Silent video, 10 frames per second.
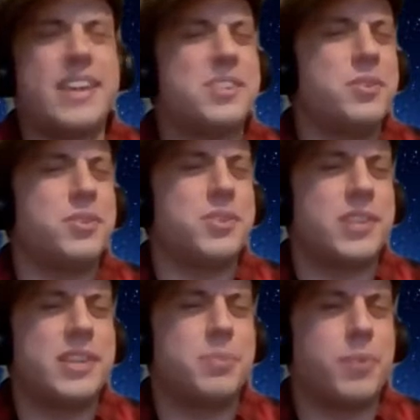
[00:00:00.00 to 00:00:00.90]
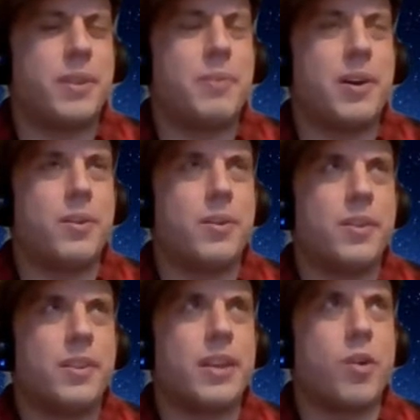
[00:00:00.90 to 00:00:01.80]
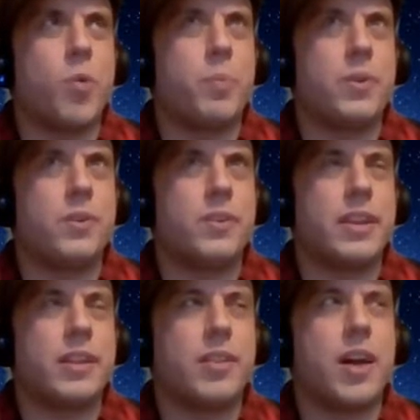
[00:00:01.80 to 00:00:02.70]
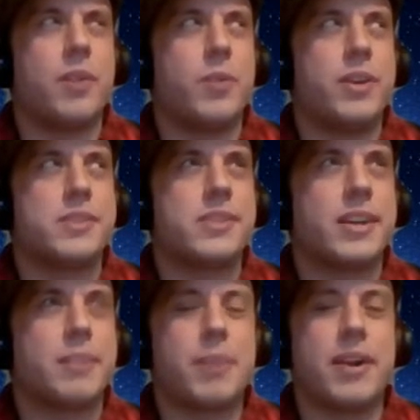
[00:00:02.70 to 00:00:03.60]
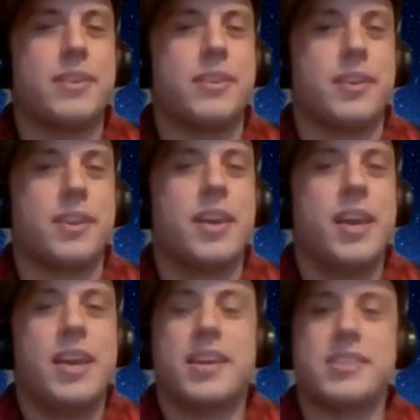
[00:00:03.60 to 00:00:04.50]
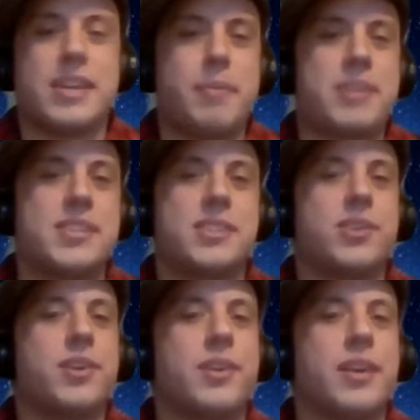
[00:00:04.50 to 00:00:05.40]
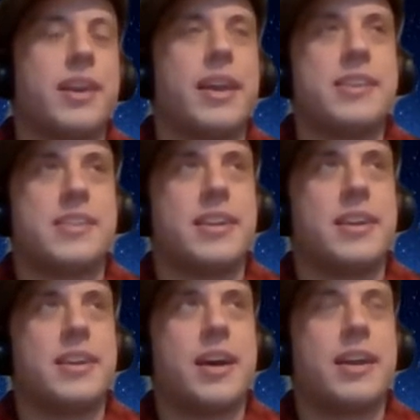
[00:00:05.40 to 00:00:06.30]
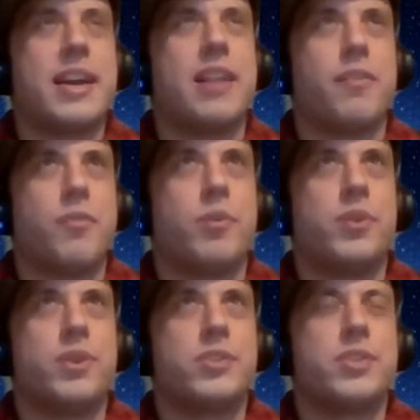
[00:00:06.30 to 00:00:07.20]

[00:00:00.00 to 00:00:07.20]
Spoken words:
I guess New Jersey is pretty well like open in a lot of ways, like compared to, because like my sister is in California.